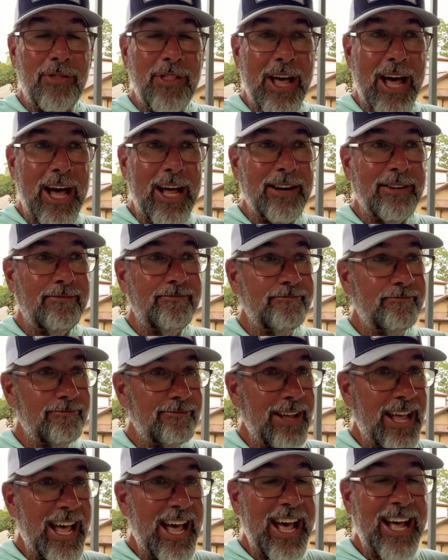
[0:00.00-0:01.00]
that.
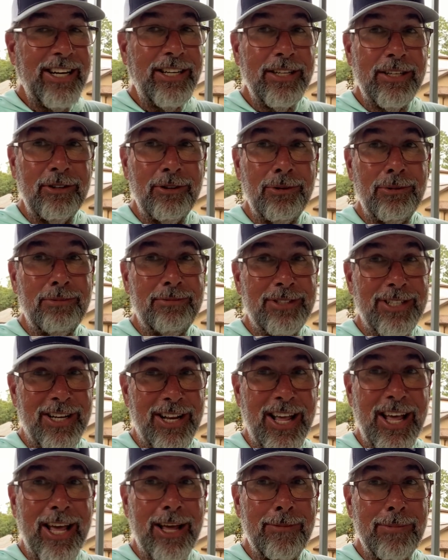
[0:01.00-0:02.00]
Had to
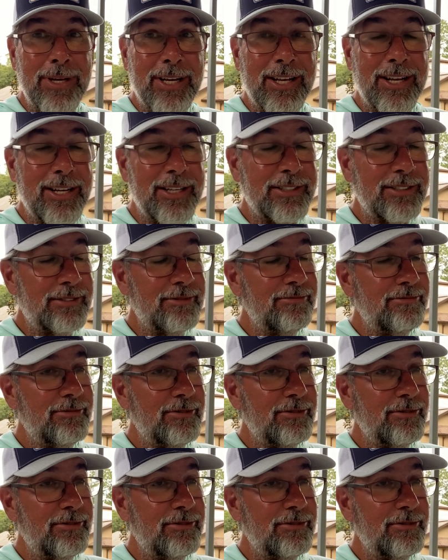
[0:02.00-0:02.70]
today because